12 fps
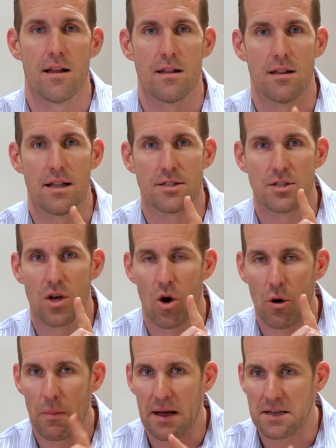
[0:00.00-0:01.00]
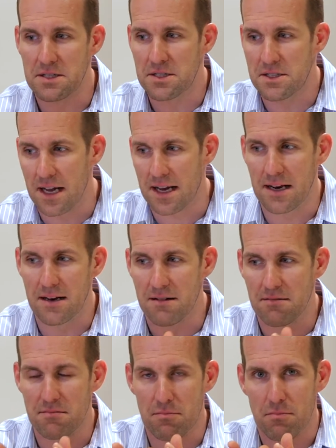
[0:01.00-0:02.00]
Let's talk about a second
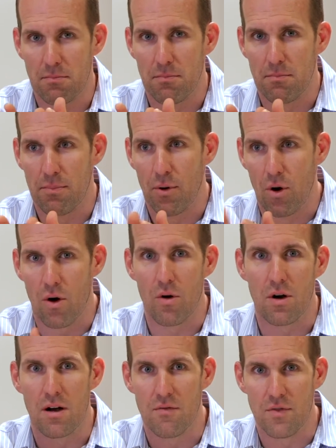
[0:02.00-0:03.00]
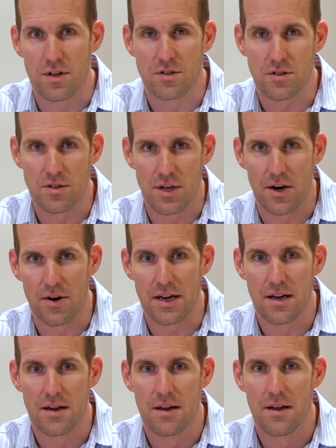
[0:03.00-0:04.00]
prong of this
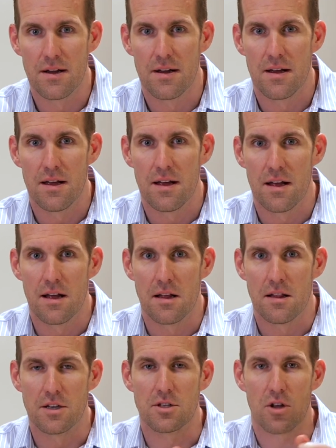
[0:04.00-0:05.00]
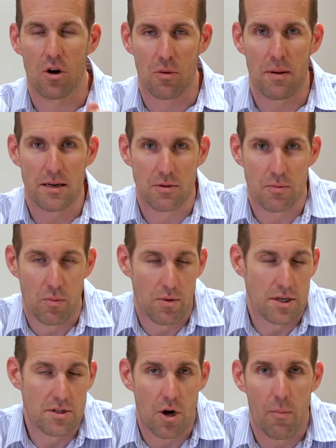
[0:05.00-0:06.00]
theory. Let's
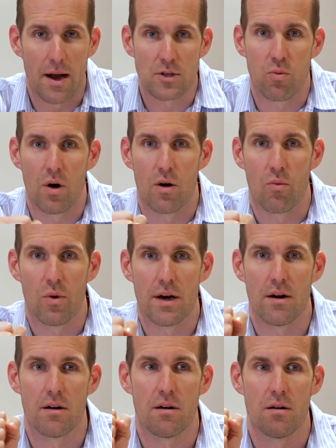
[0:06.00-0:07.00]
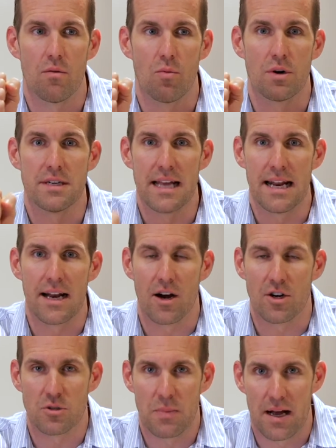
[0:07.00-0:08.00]
go back to where we're dating
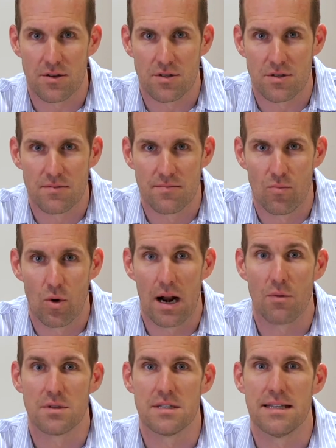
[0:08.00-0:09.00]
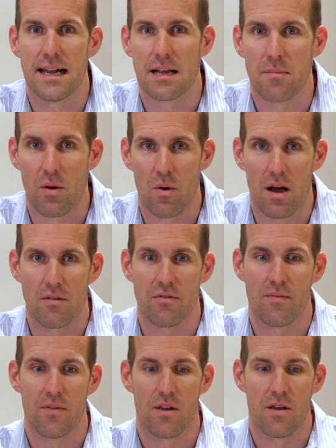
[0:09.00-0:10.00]
our spouse, where I was dating my wife.
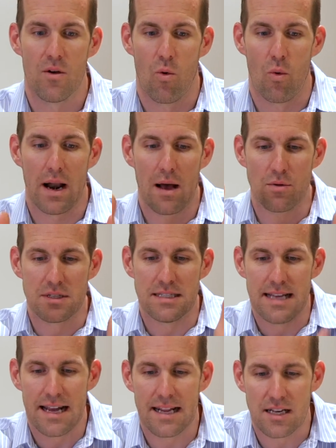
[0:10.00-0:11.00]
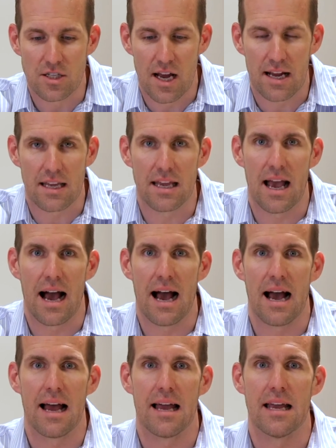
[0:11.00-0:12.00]
When I was dating Jackie,
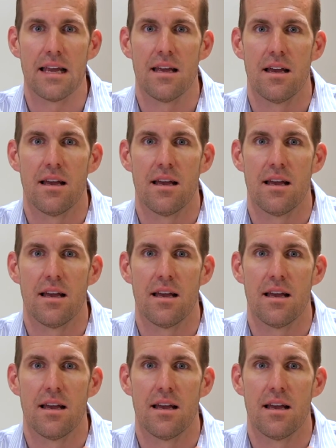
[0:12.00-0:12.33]
I